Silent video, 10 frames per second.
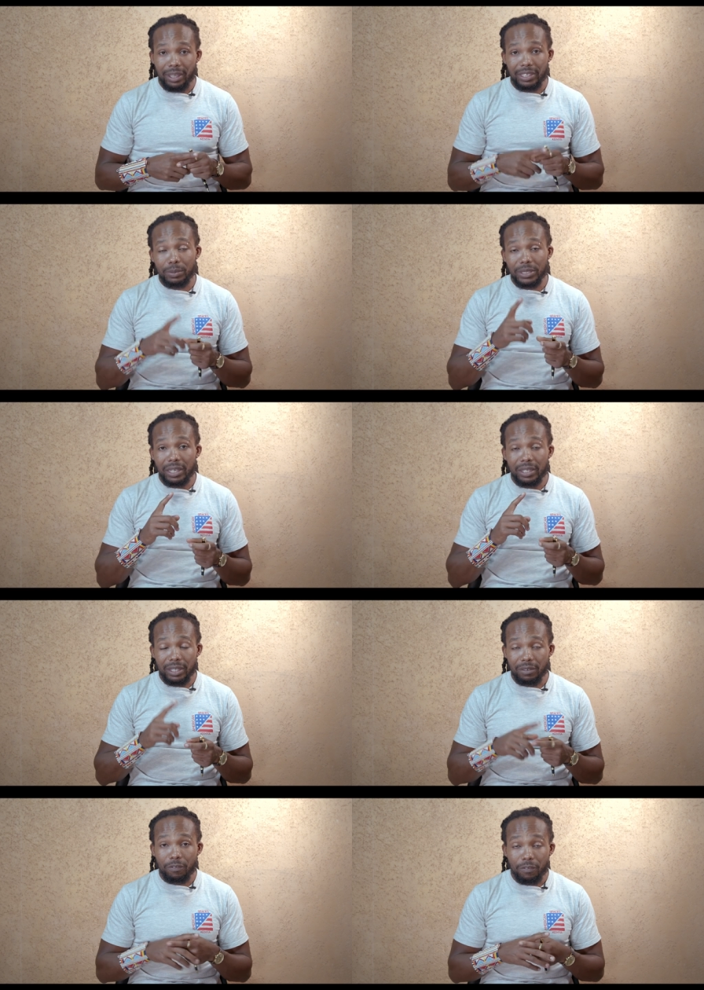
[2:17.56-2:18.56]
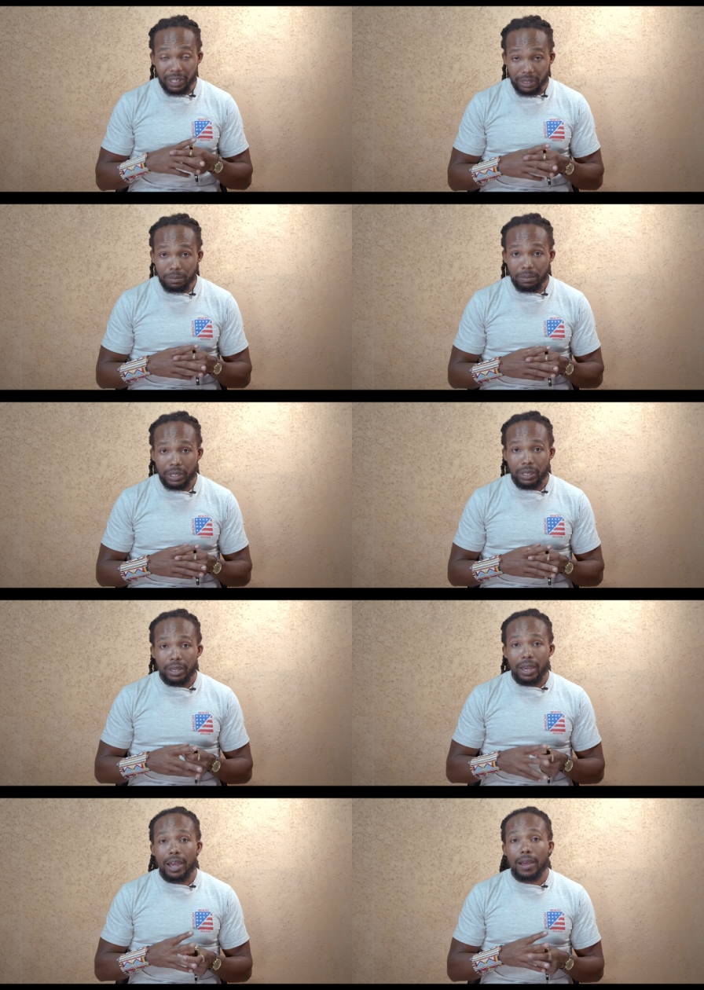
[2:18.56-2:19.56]
especially in film.
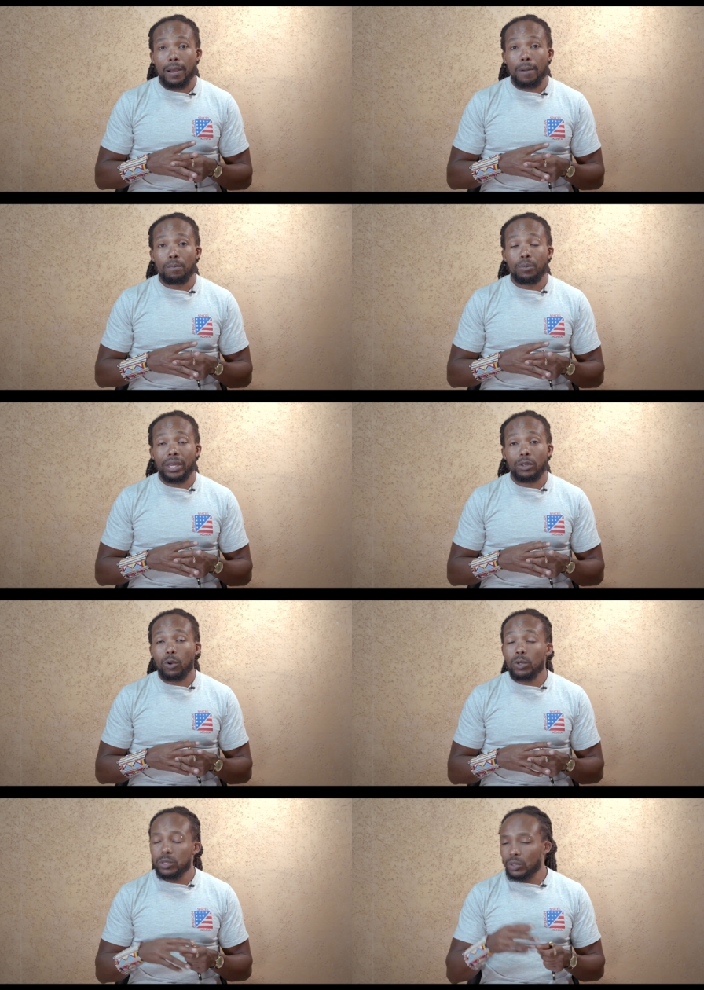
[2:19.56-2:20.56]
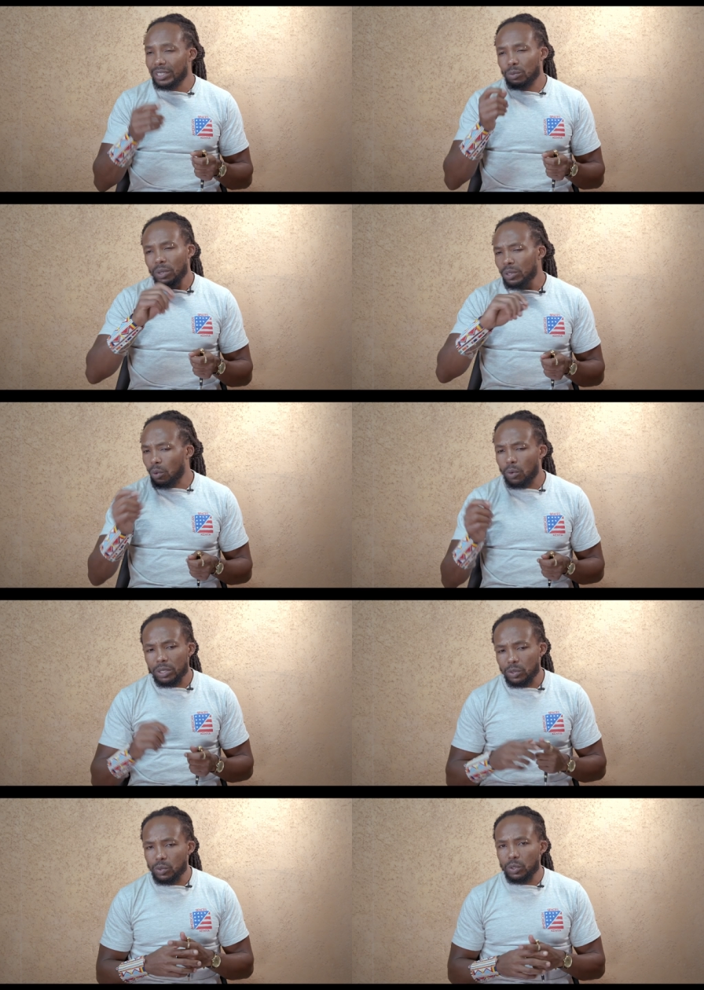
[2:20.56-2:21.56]
Um, and also, just when you're
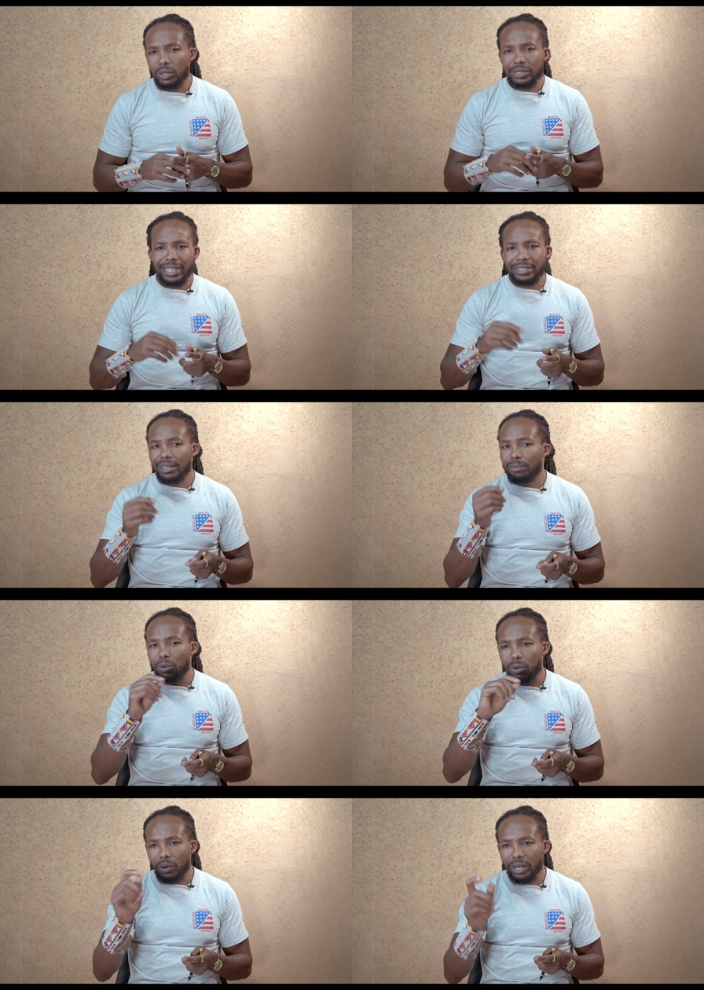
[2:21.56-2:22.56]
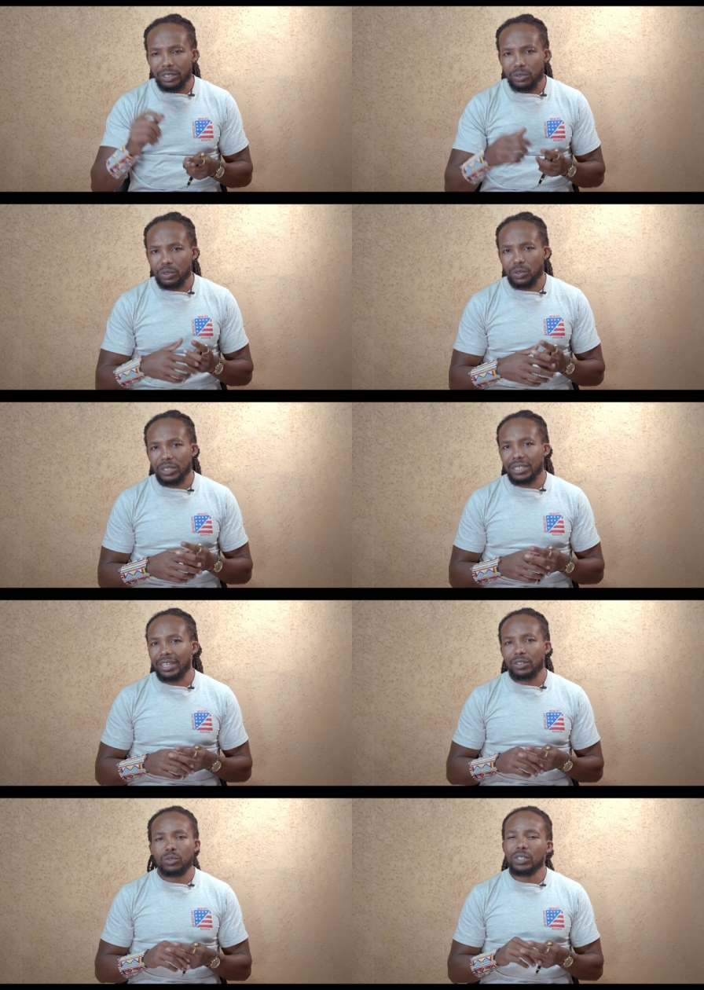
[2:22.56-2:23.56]
going to do your touch up or corrections on
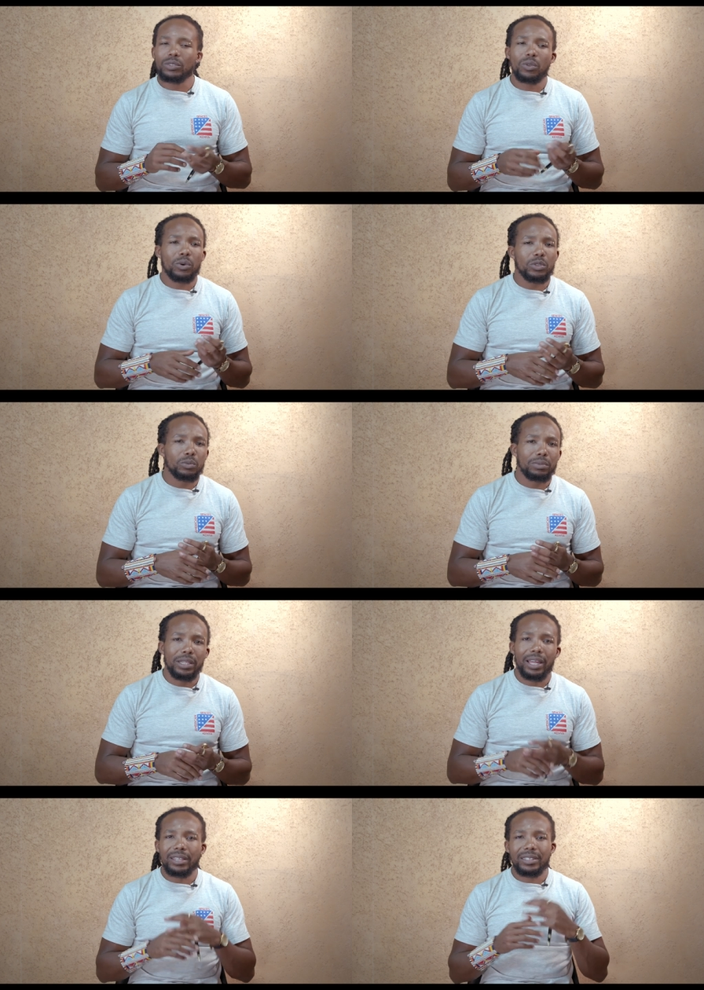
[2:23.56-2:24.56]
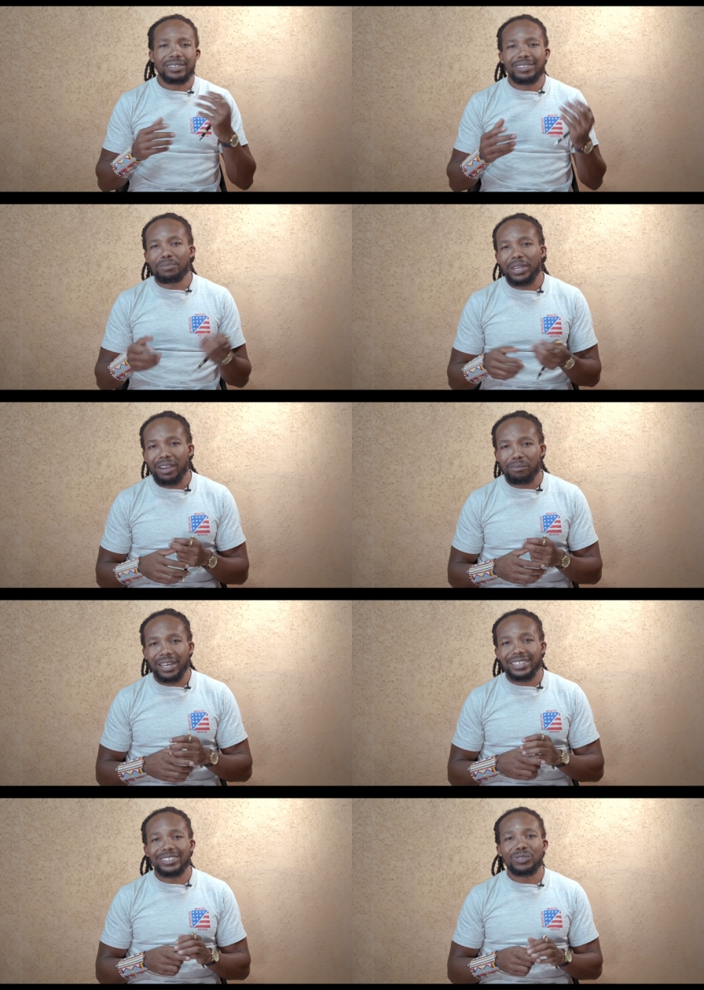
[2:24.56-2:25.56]
set, you just don't want to be that makeup
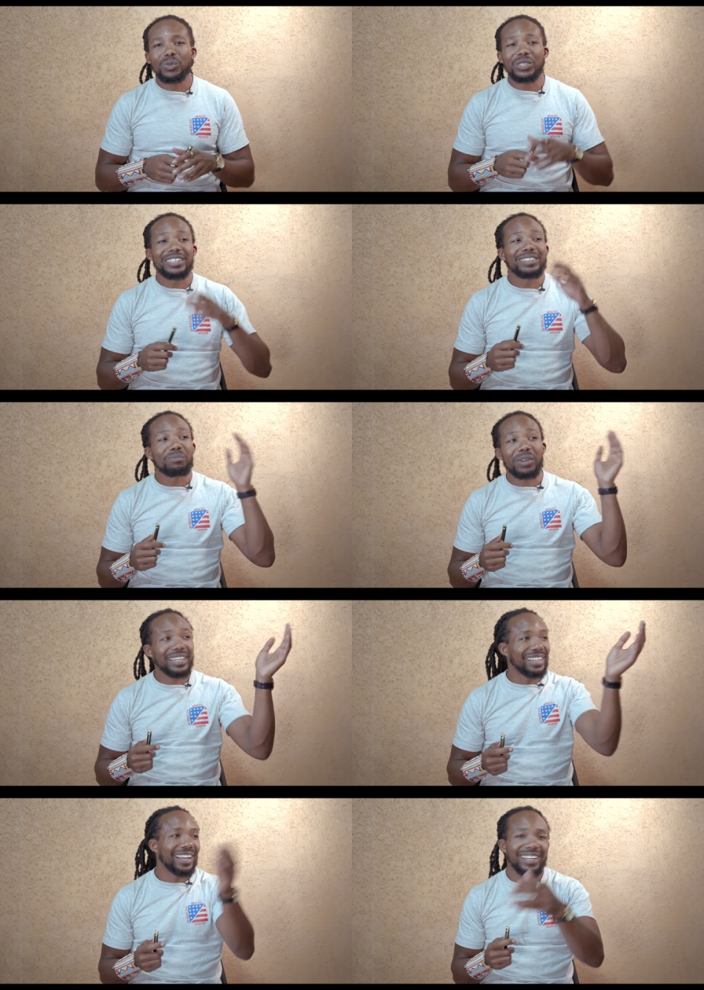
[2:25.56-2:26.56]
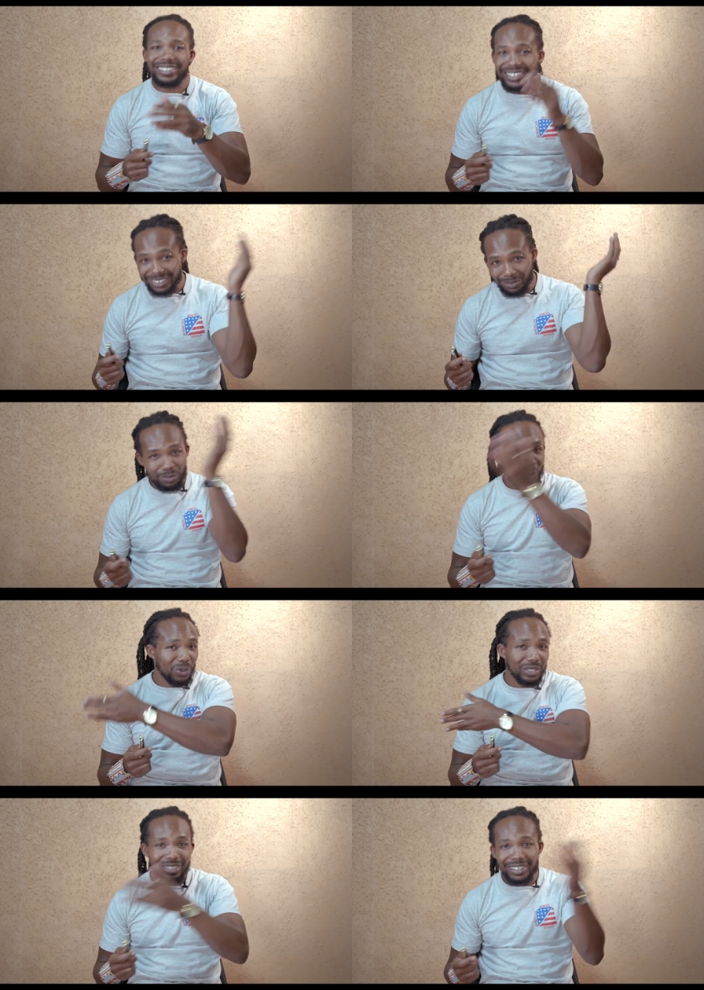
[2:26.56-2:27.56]
artist who's in bright colors just
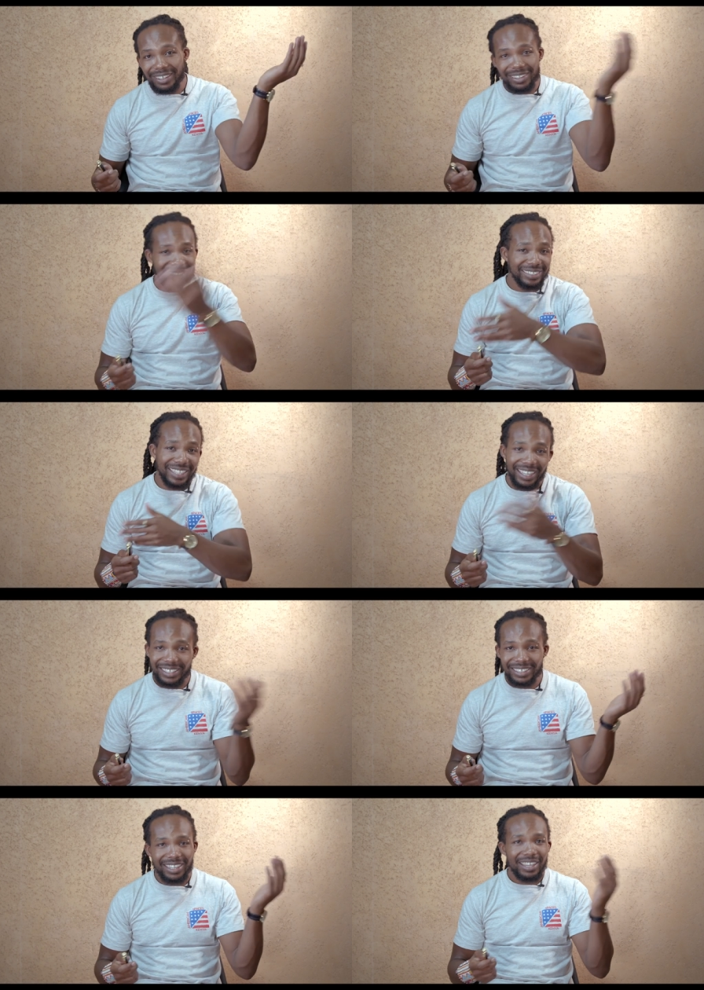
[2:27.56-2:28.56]
crossing the set,